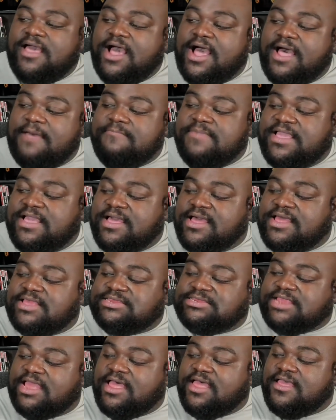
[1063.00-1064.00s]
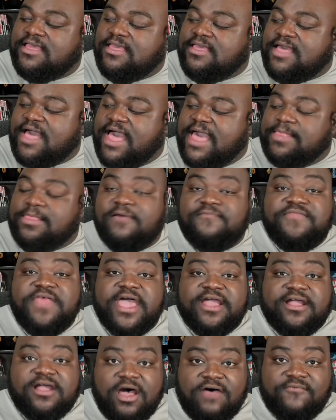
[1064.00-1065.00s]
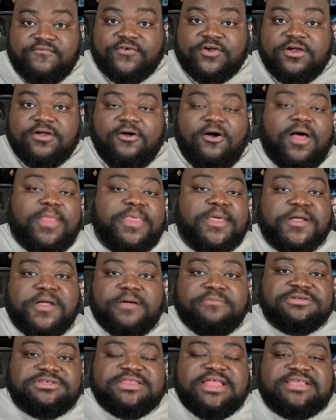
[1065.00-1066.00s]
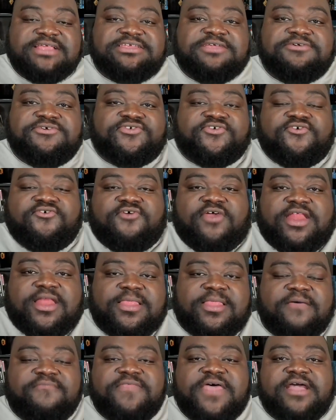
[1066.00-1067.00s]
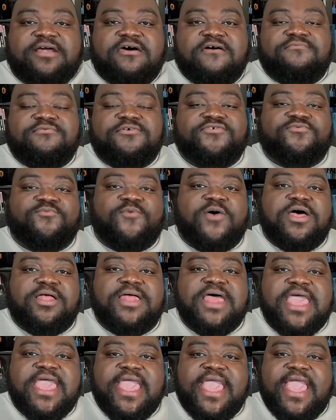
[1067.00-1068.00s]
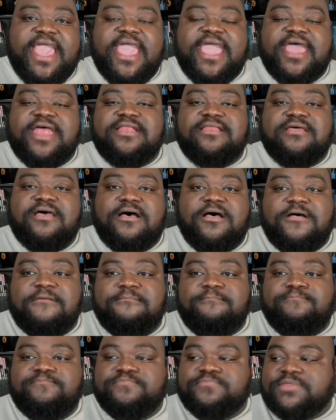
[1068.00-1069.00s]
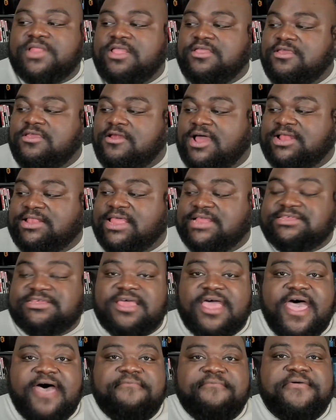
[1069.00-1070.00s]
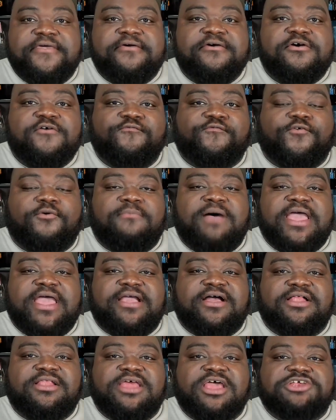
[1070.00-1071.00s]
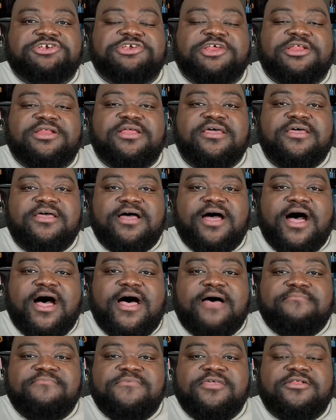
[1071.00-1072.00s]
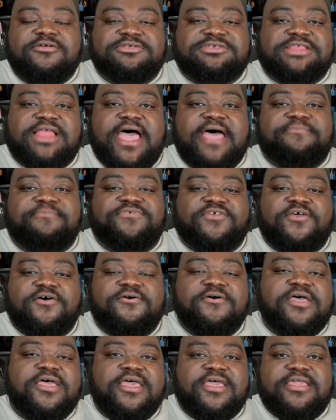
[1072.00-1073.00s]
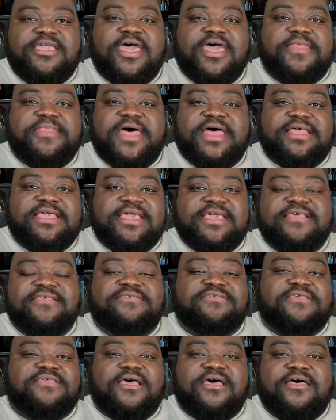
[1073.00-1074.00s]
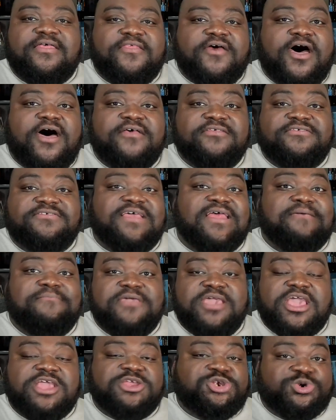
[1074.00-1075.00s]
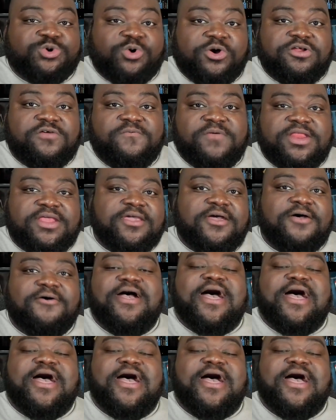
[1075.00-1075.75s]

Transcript: because I love that cover. All the covers in that series are great. I love that cover as well. And, I'd like to have it for my collection, slab. So, yeah, that is, it's going to be a shorter video